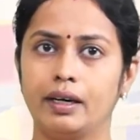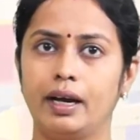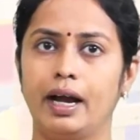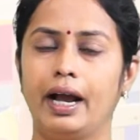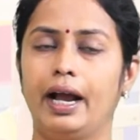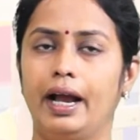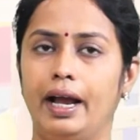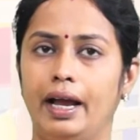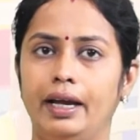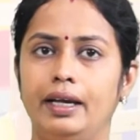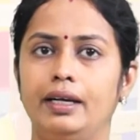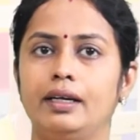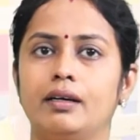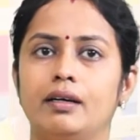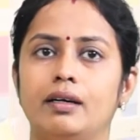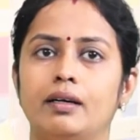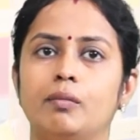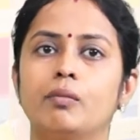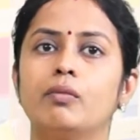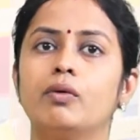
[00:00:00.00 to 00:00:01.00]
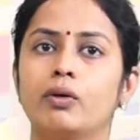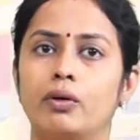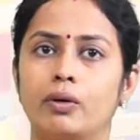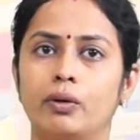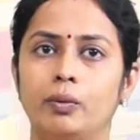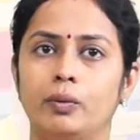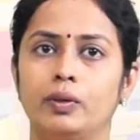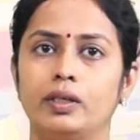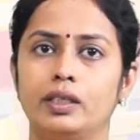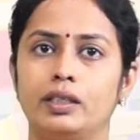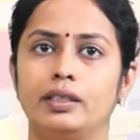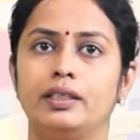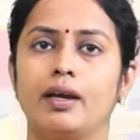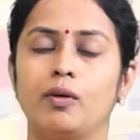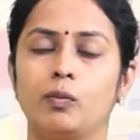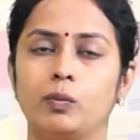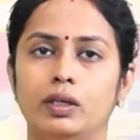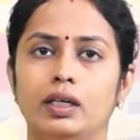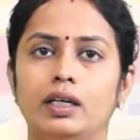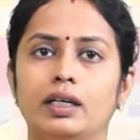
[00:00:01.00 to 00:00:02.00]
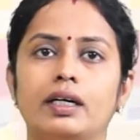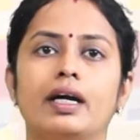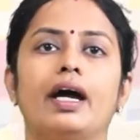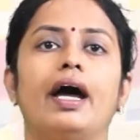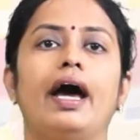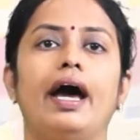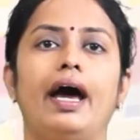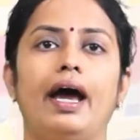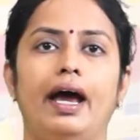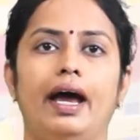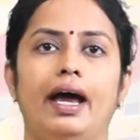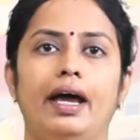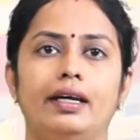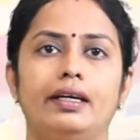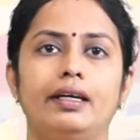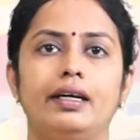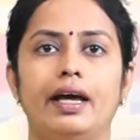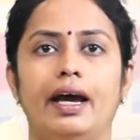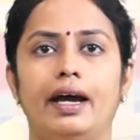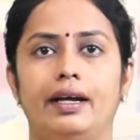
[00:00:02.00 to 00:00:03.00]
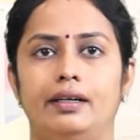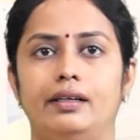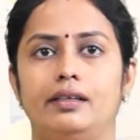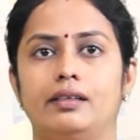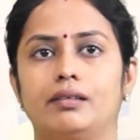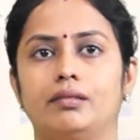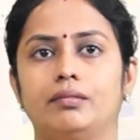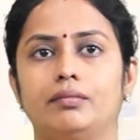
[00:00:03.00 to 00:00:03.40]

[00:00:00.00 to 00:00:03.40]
and moreover, they work hand in hand.